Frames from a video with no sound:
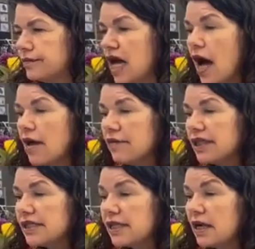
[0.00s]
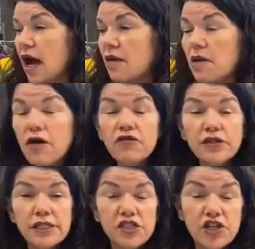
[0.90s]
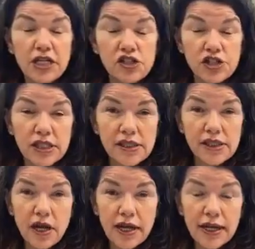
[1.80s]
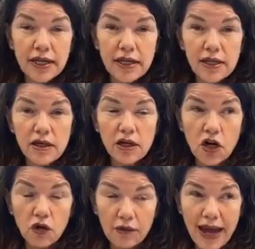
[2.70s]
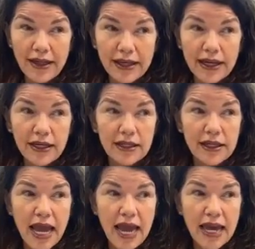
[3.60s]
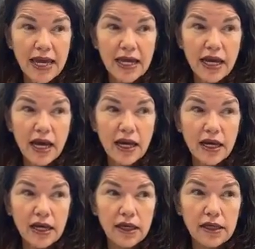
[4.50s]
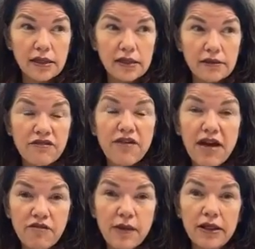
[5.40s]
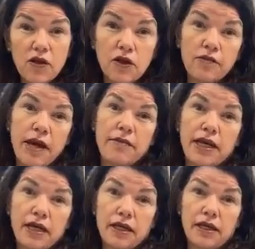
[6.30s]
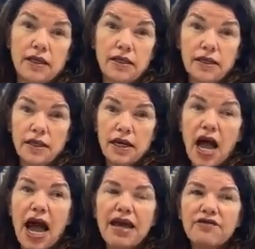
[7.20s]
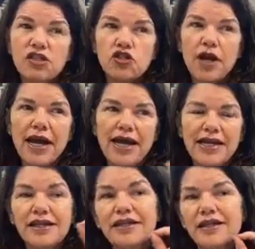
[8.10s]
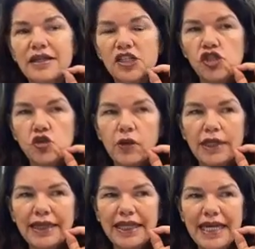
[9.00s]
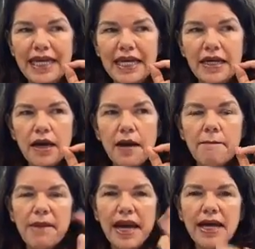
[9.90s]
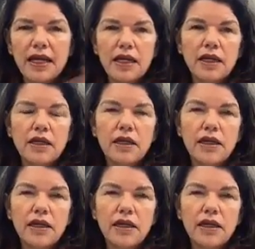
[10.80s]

Hmm, I listen. I'm all for suggestions on corralling a uh, five month old puppy. I even tried the short lead, but